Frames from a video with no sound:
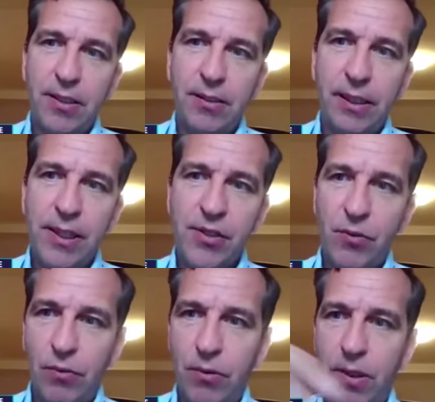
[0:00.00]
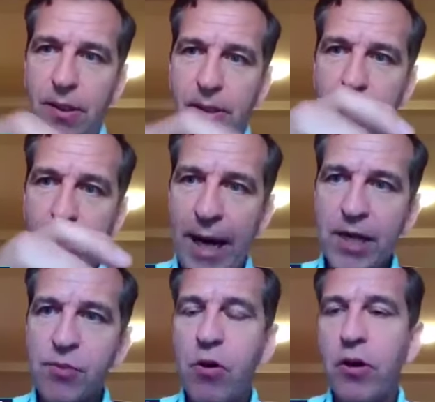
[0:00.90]
Okay, so bikes
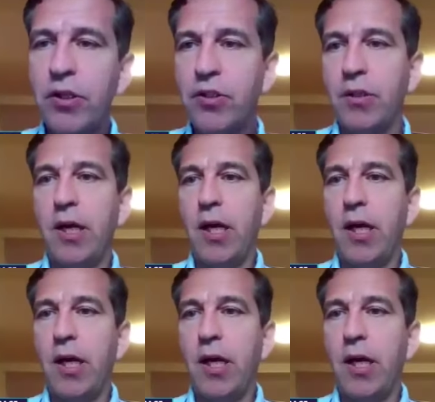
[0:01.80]
product